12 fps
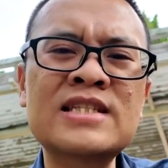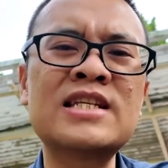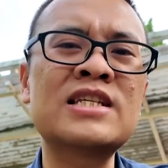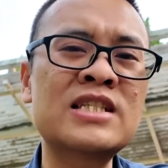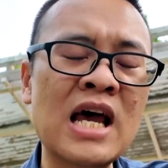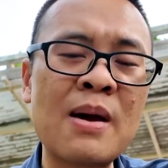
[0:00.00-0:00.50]

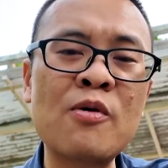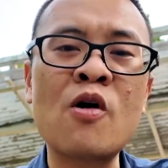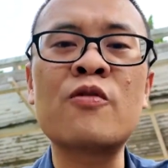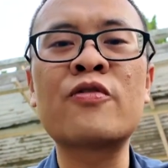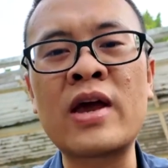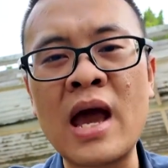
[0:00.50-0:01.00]
this type
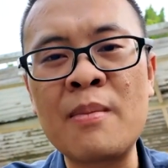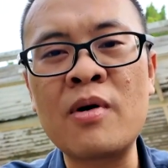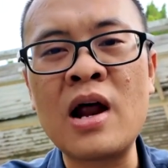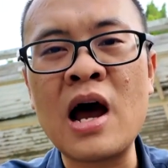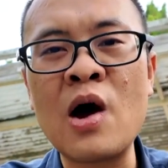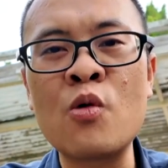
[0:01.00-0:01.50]
of
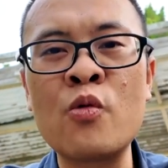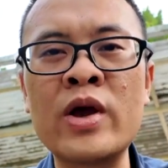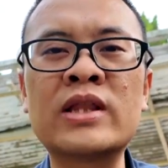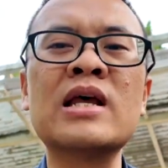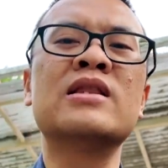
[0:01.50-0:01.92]
camera with